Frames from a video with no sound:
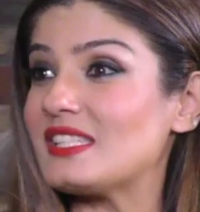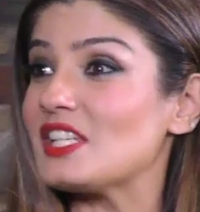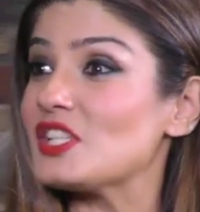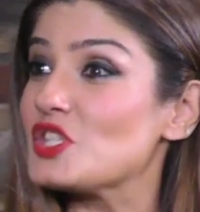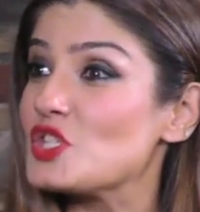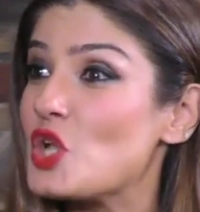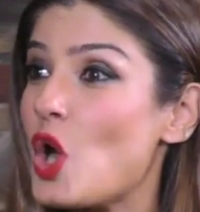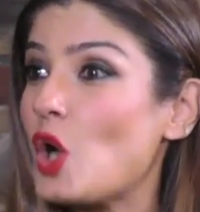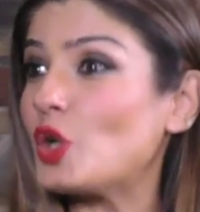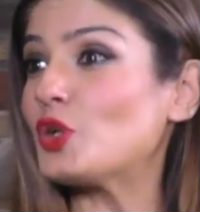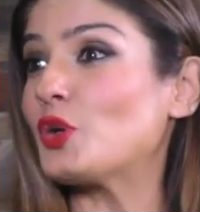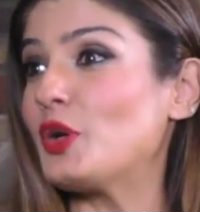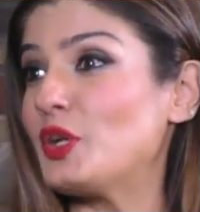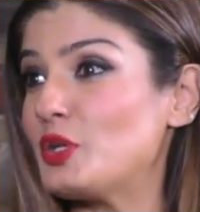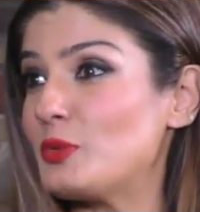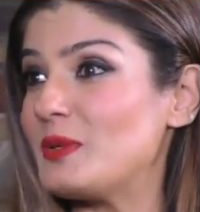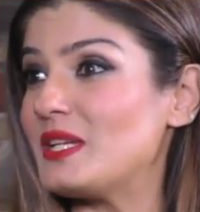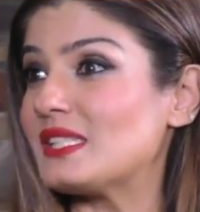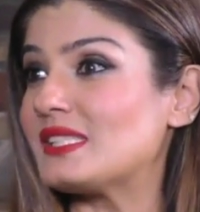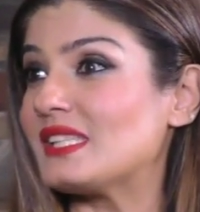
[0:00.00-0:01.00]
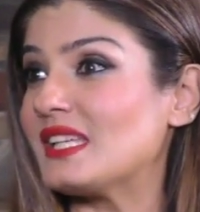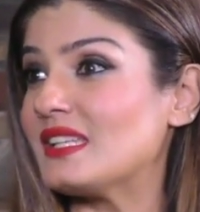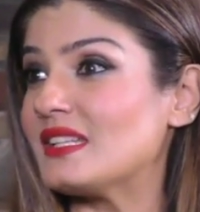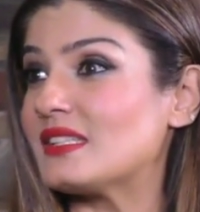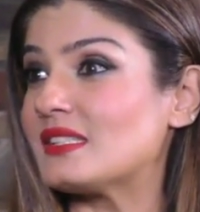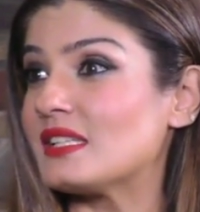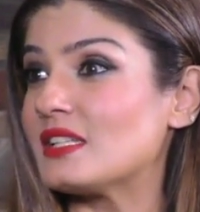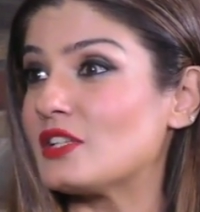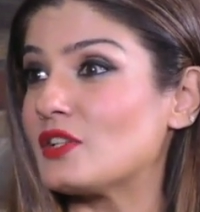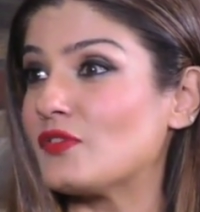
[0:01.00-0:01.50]
is not going to be a
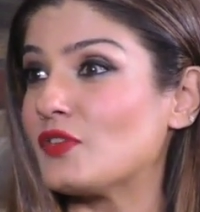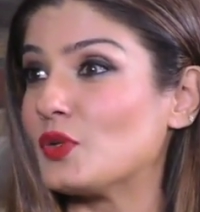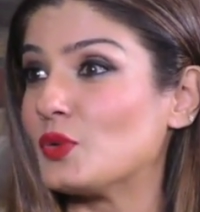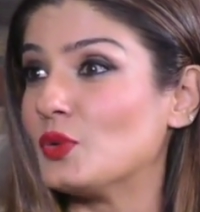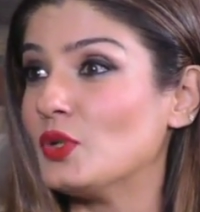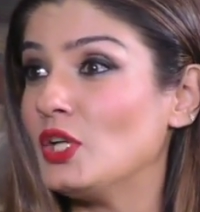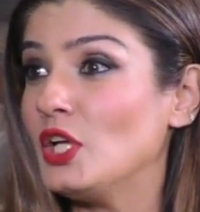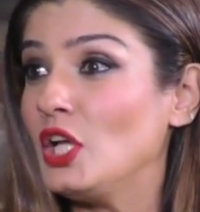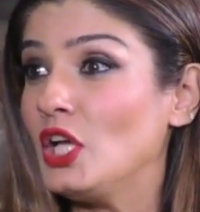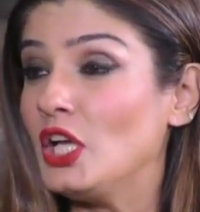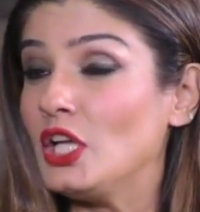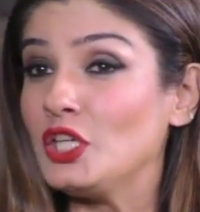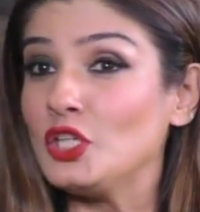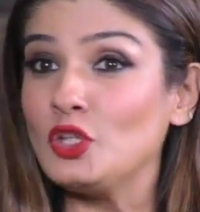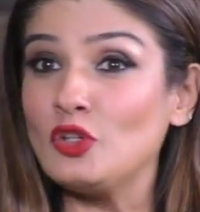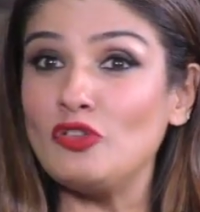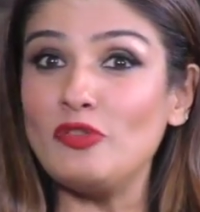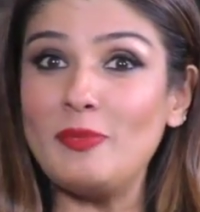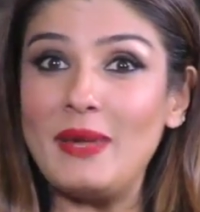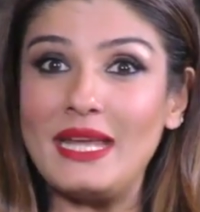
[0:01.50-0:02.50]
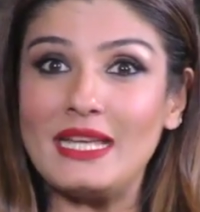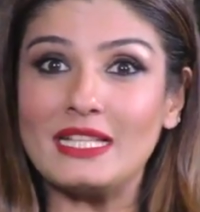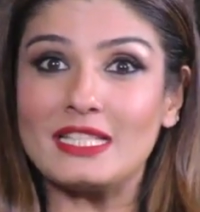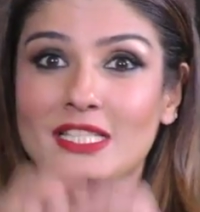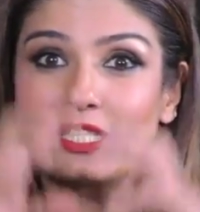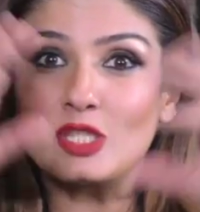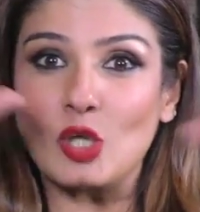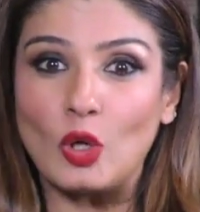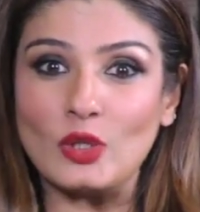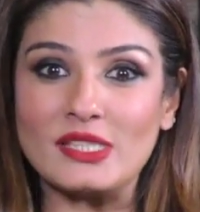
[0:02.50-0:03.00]
serious interview. You made
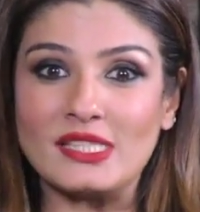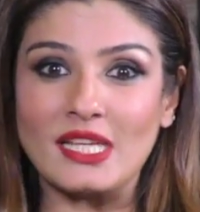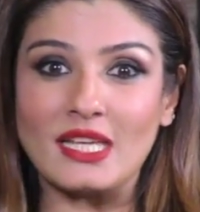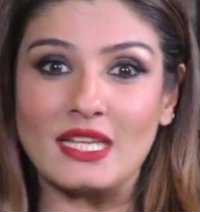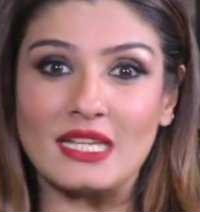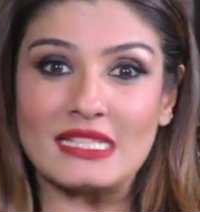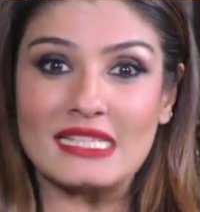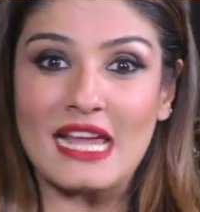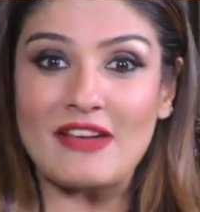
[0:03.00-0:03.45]
it so serious.